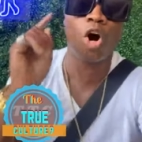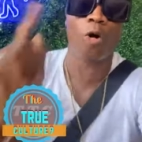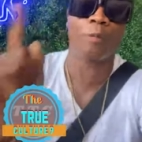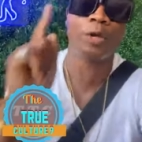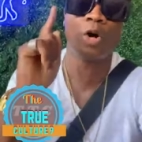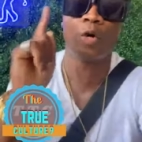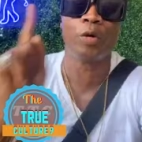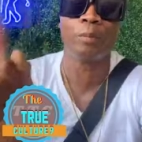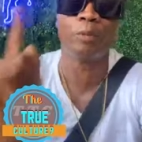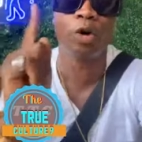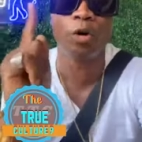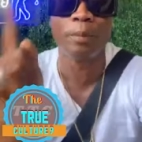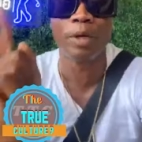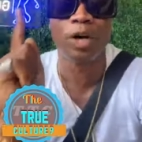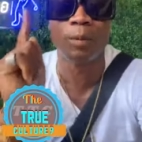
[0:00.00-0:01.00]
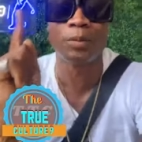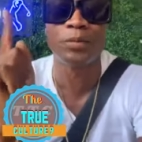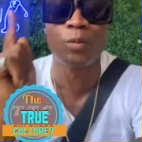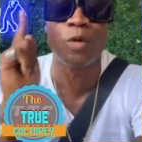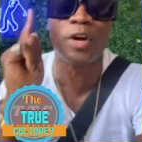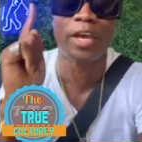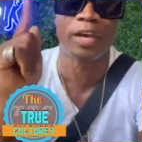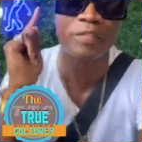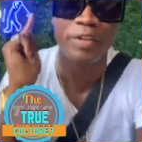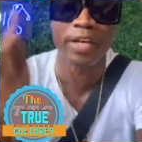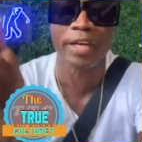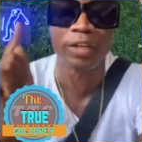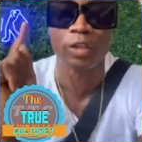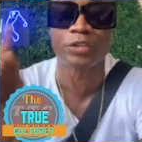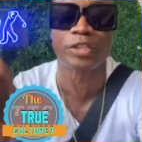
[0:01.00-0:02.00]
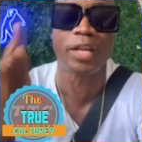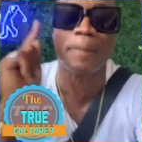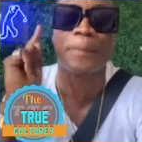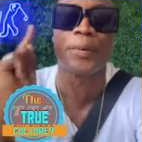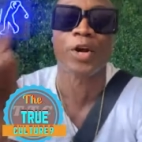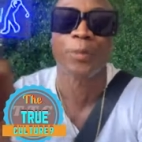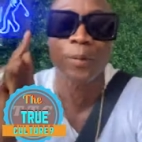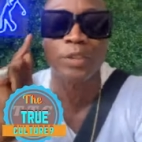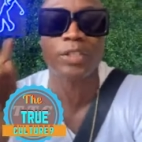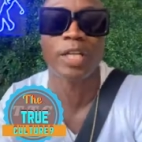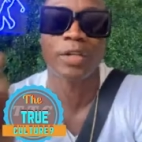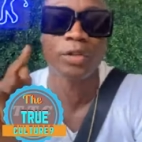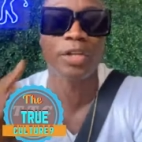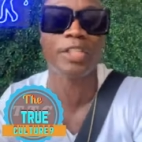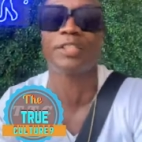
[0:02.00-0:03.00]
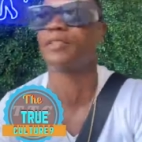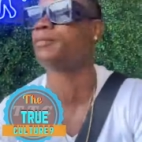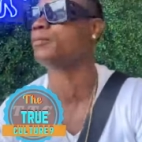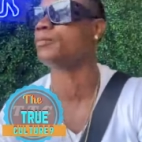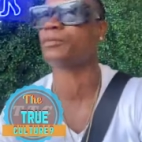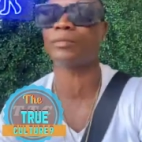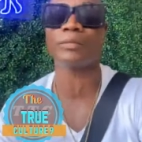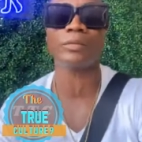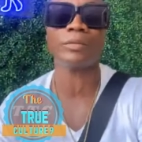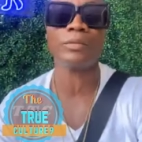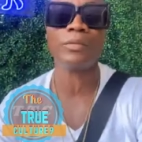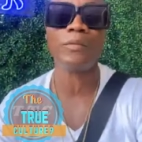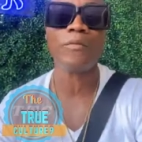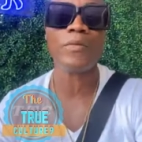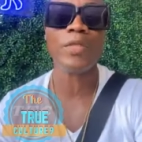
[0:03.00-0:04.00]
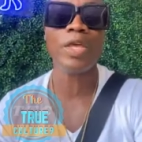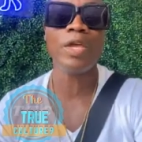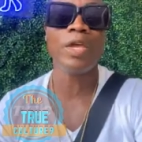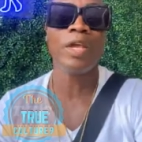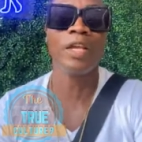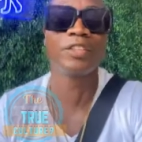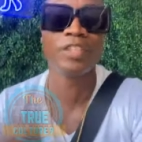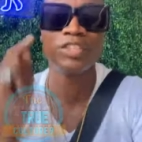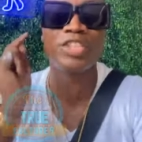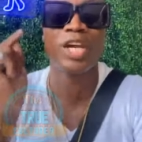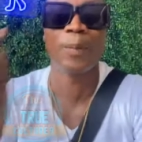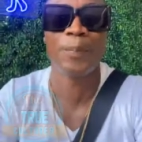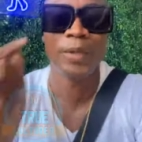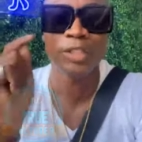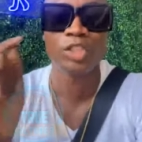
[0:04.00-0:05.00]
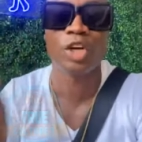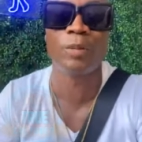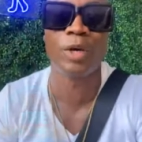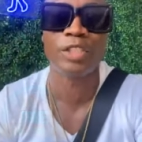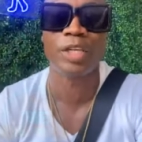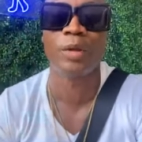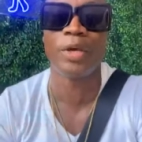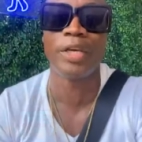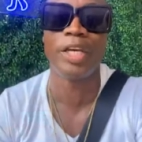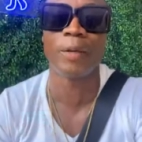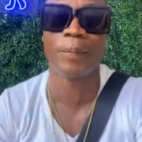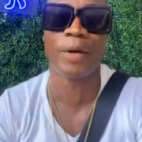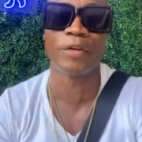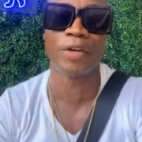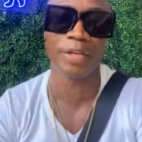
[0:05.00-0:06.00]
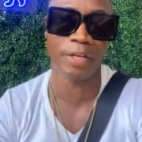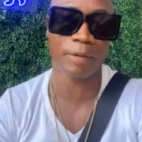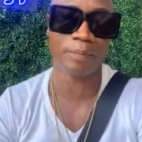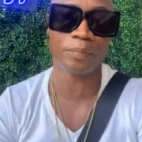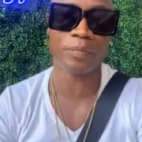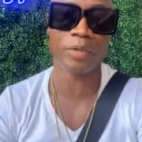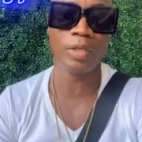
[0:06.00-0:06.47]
How, how it becomes more evident now so them purposely do this? It's a JPS commercial in Ape and Radio.